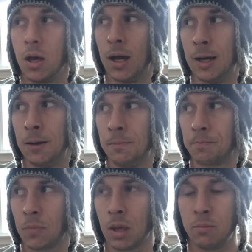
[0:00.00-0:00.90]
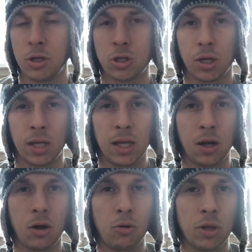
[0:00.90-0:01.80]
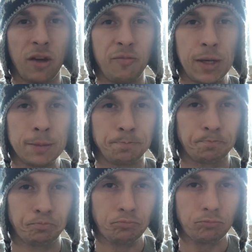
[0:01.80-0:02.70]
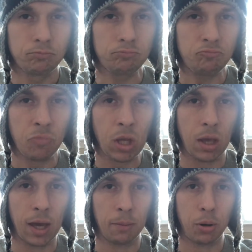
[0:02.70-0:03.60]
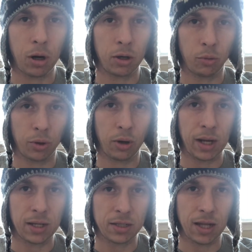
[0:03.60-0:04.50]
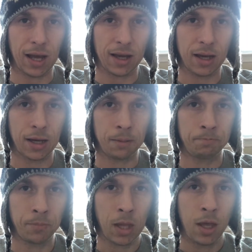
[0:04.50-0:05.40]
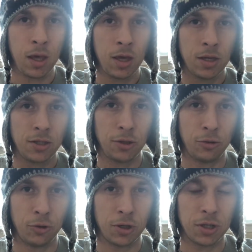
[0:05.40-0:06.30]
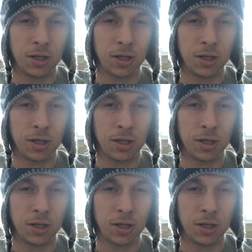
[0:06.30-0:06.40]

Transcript: And be sure to get a hold of me at partnerwithgreatness.com to